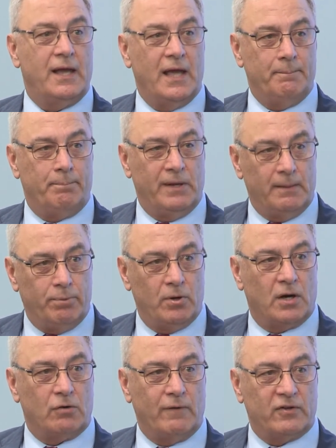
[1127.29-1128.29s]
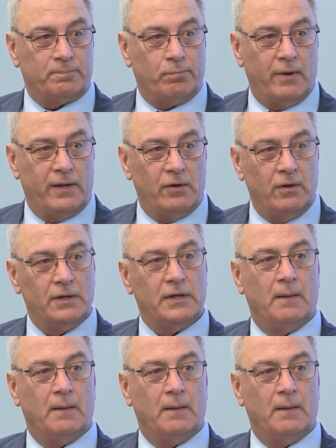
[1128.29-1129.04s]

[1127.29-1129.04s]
and being put on a respirator.